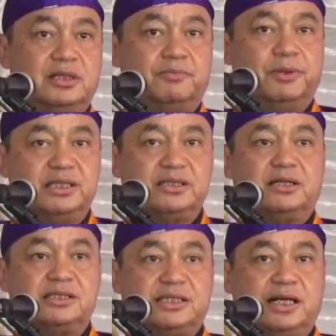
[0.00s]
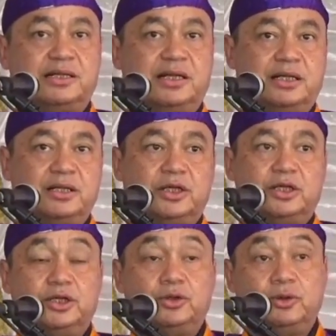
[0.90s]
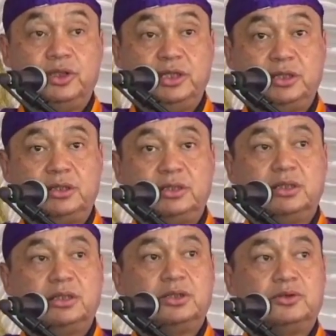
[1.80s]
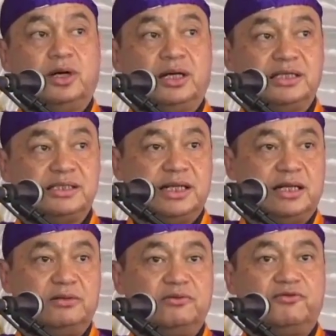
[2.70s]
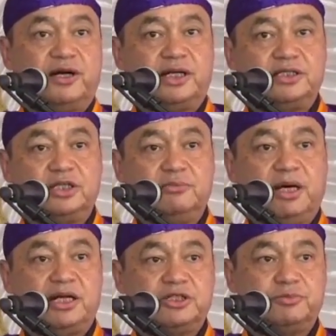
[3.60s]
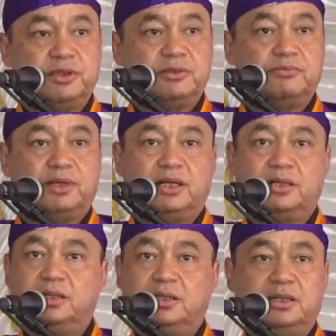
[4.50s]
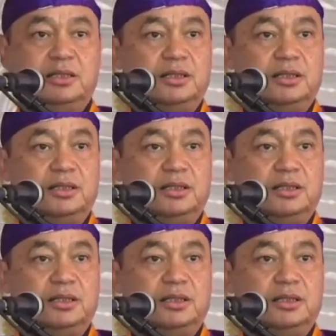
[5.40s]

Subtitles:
please understand that you need to understand financial management. But